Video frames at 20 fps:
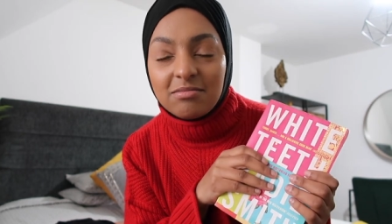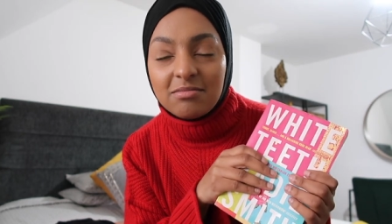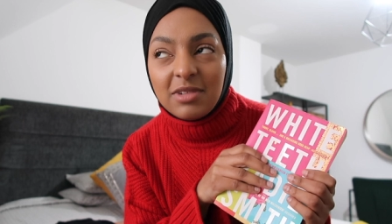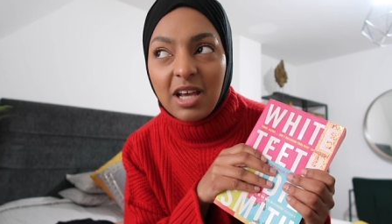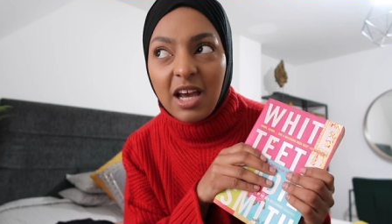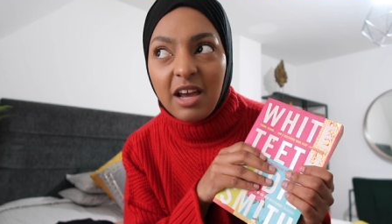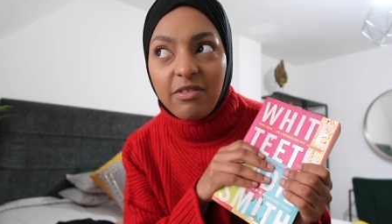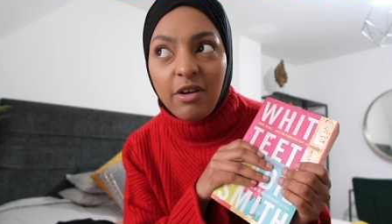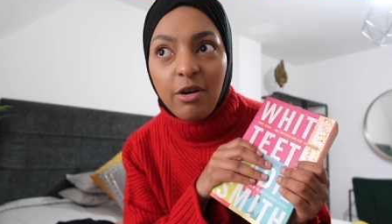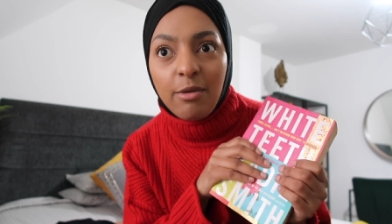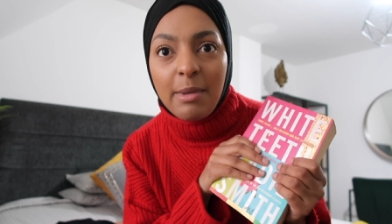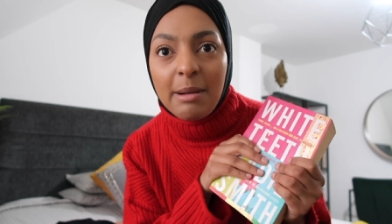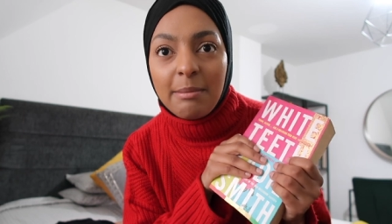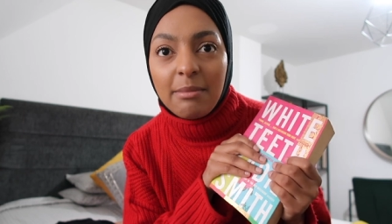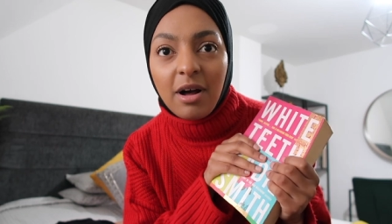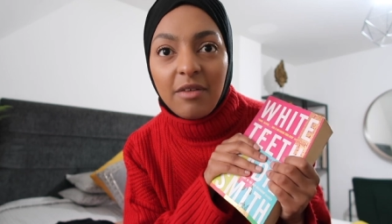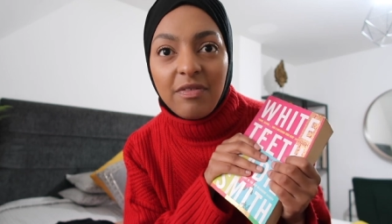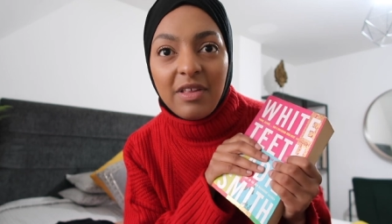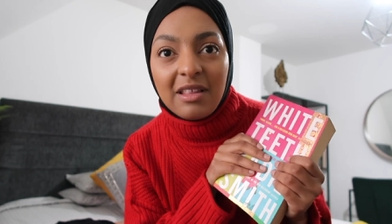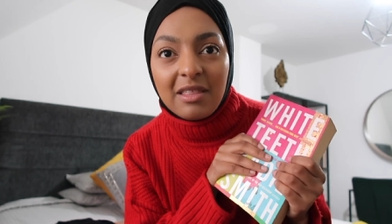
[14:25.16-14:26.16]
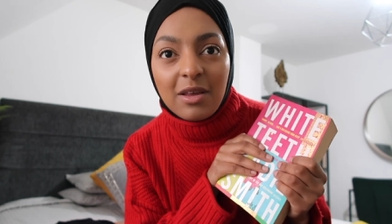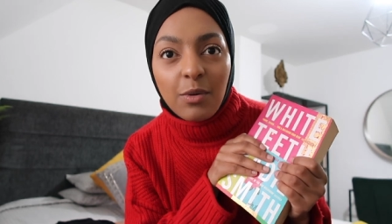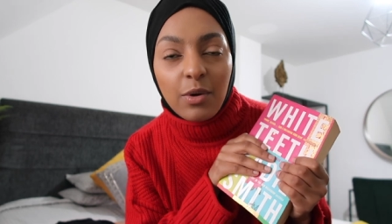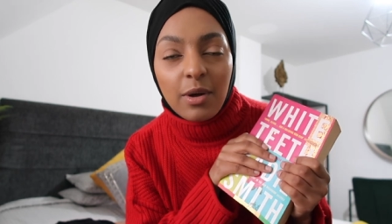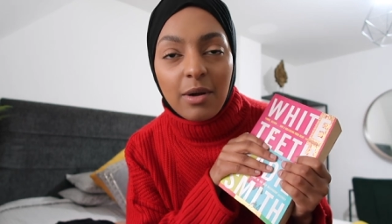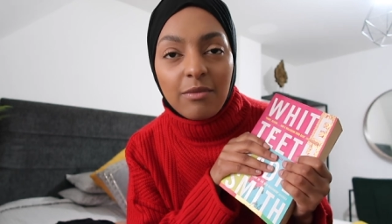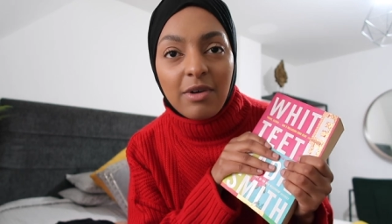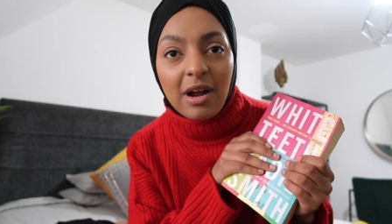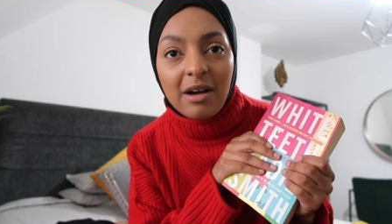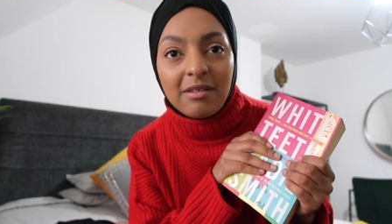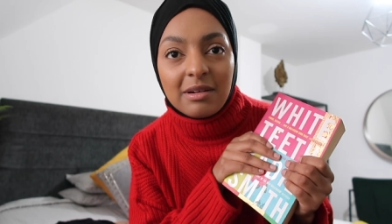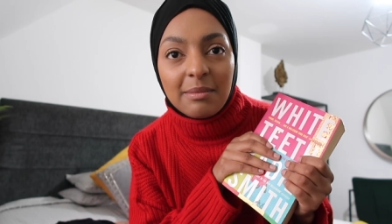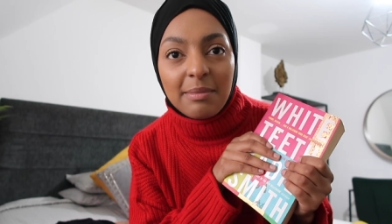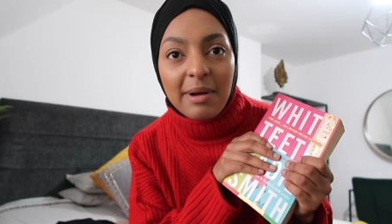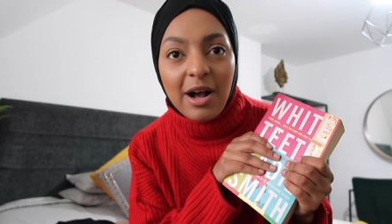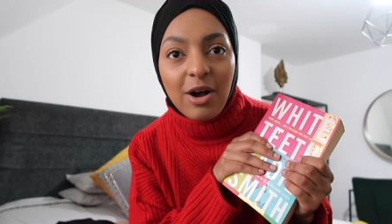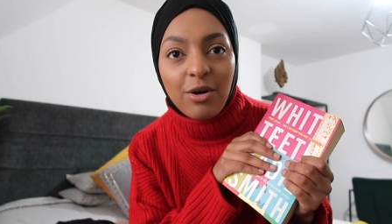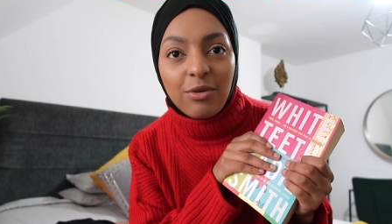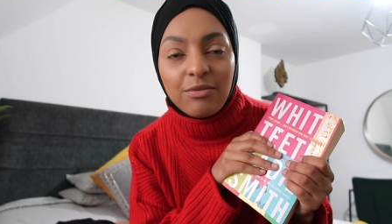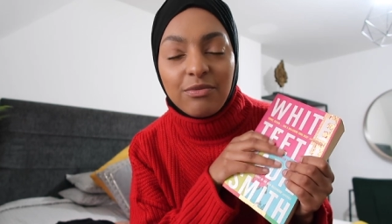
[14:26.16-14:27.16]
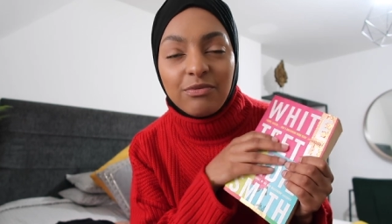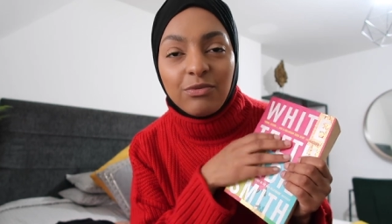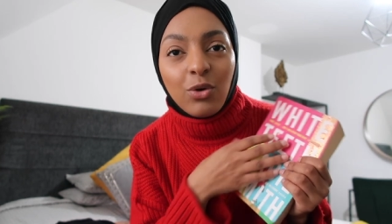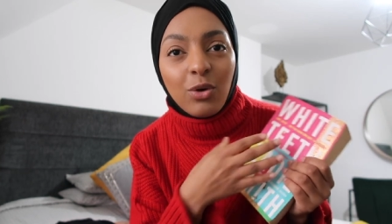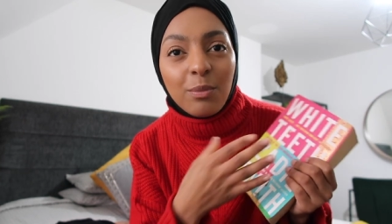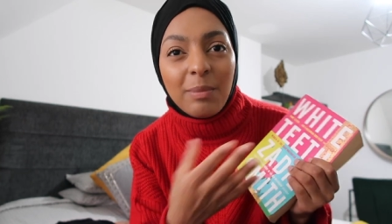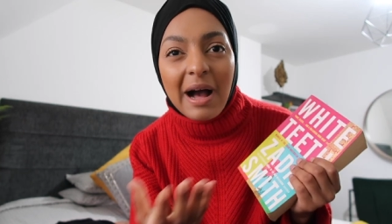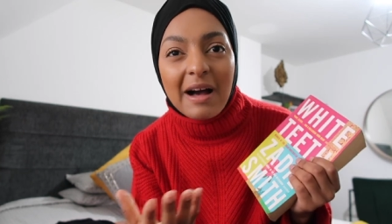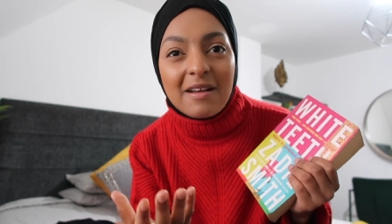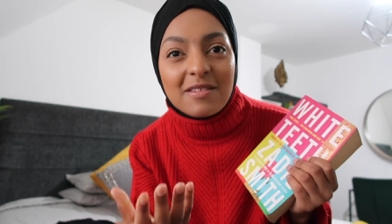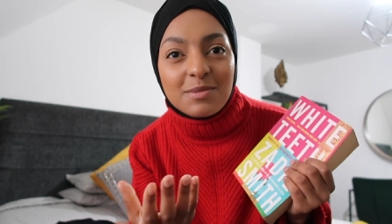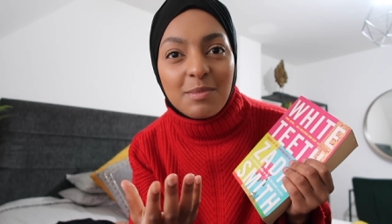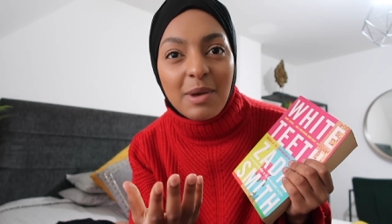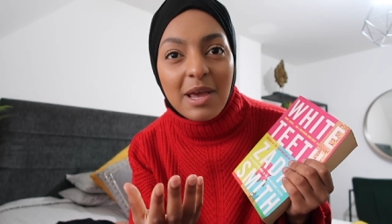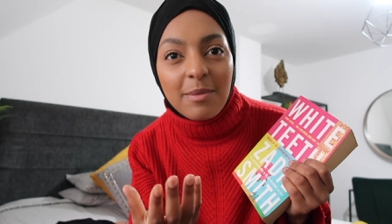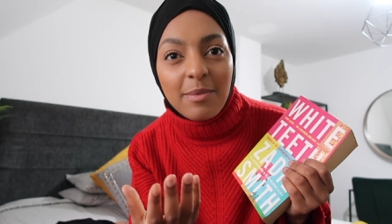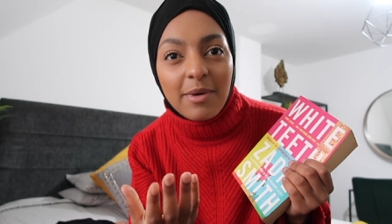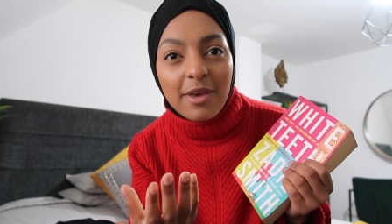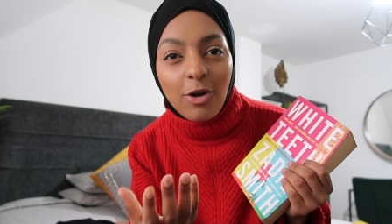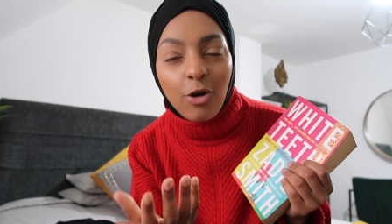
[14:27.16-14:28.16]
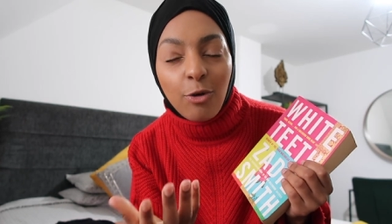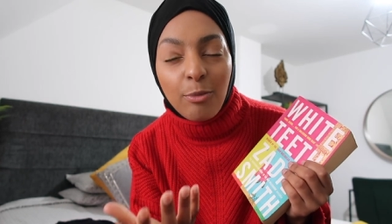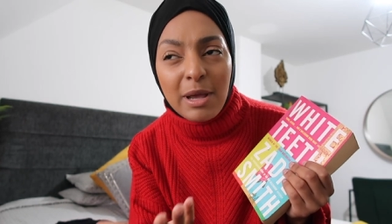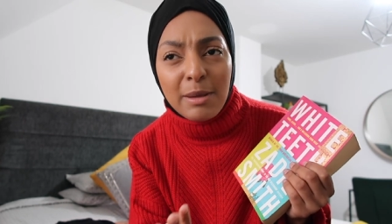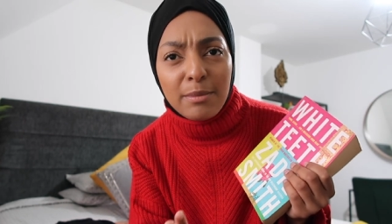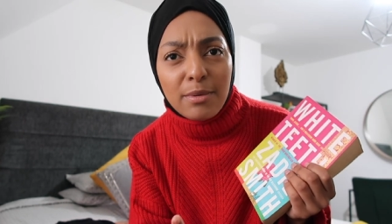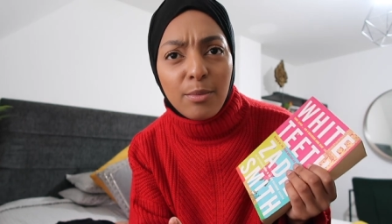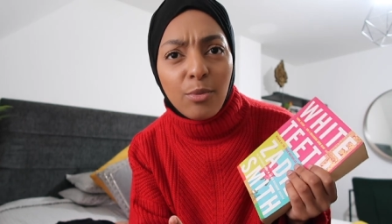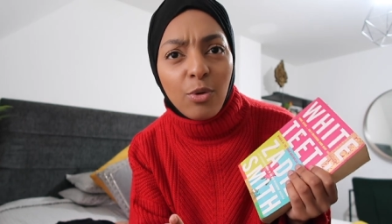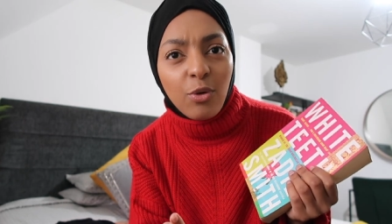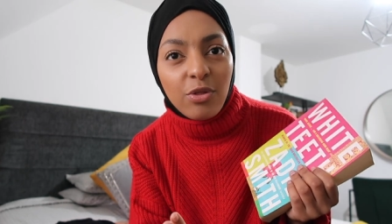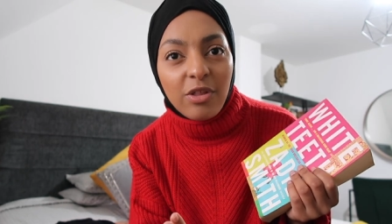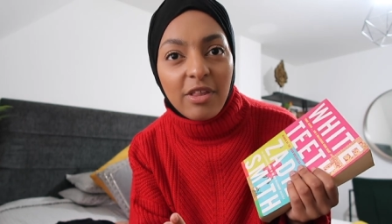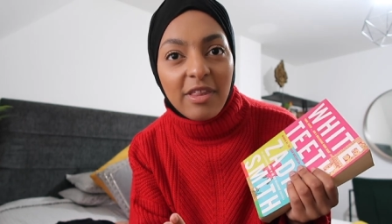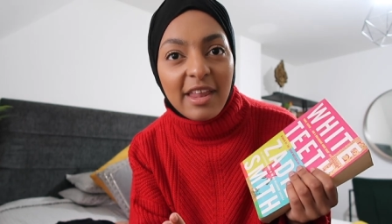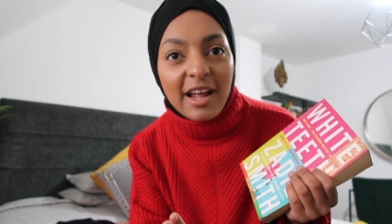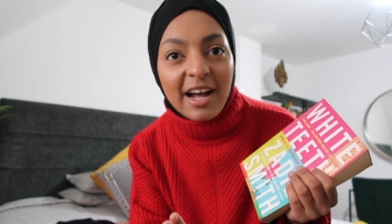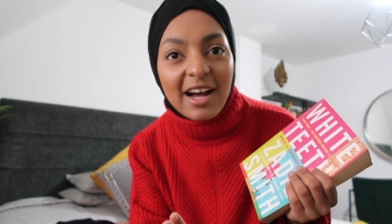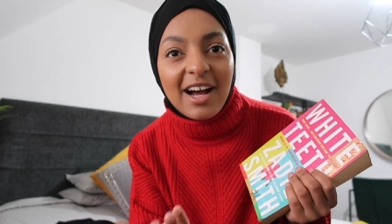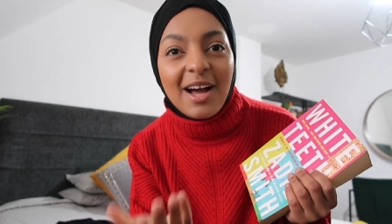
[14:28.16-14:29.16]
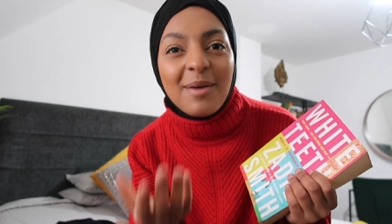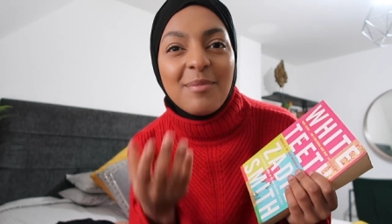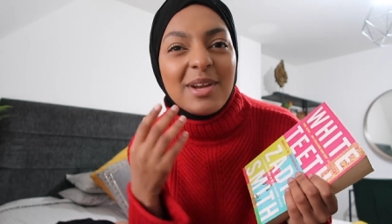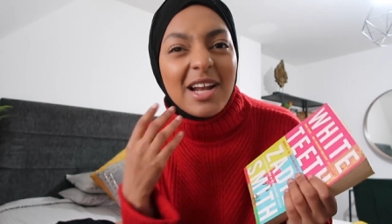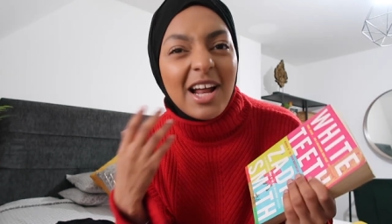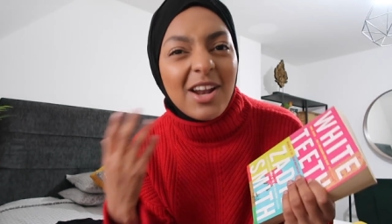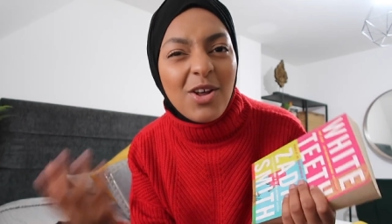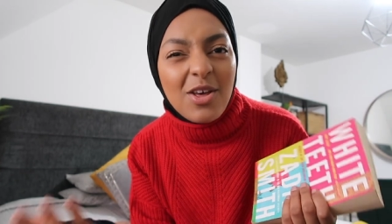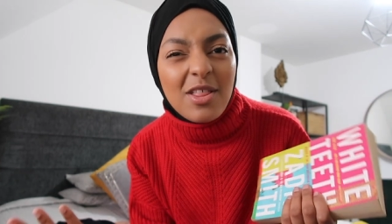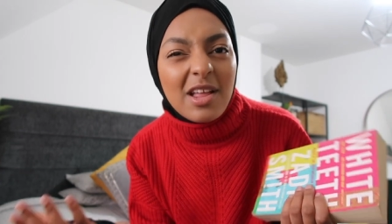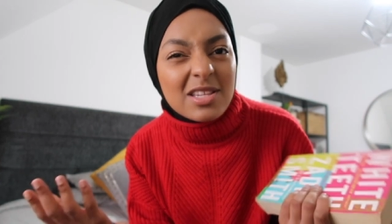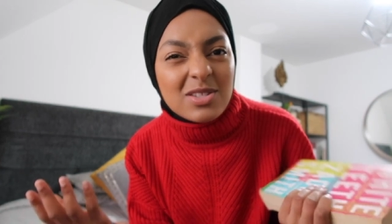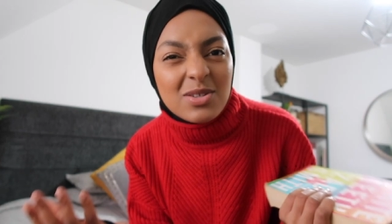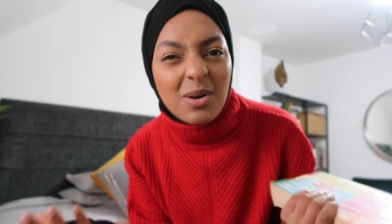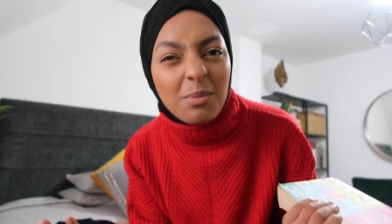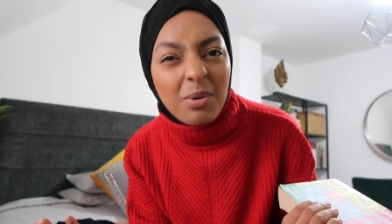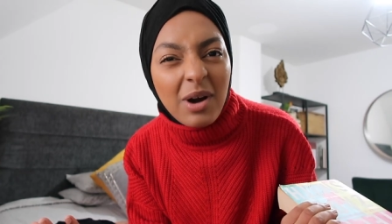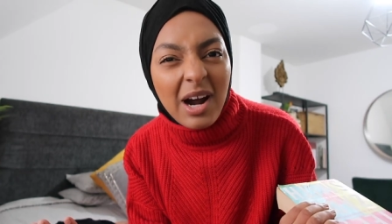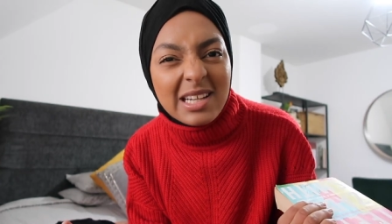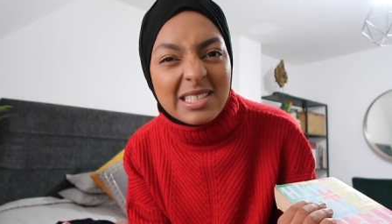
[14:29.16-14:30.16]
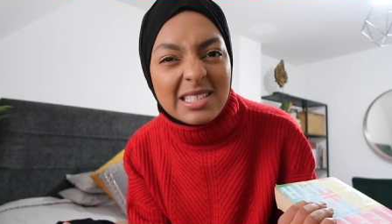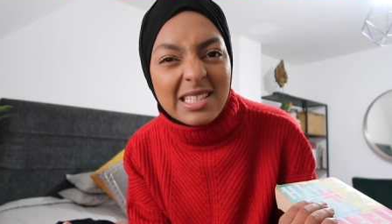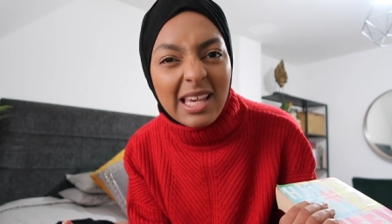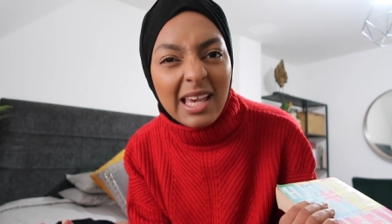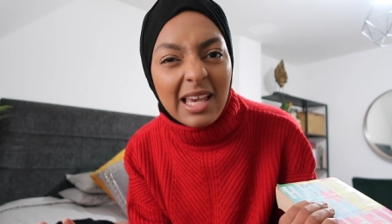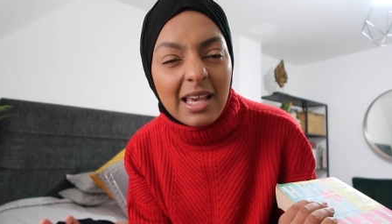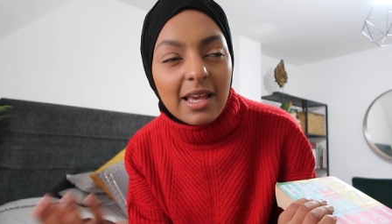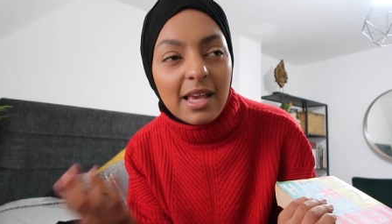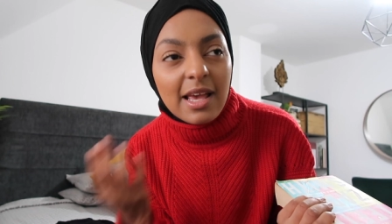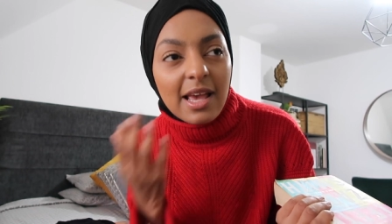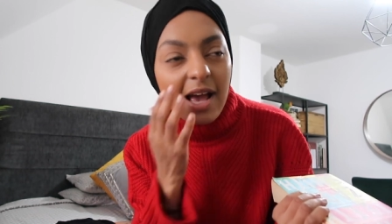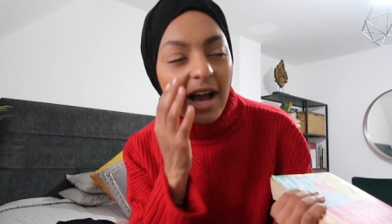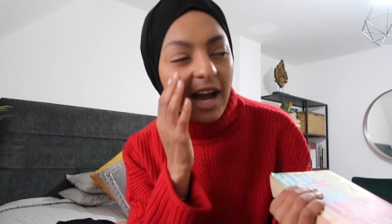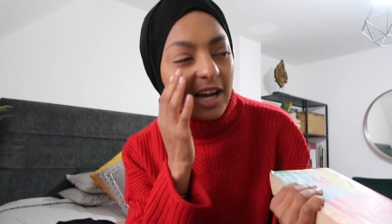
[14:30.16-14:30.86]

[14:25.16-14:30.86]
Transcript: yeah if I remember, I think they were around about four pounds maybe, or maybe more than that. I mean, I know that's not pricey.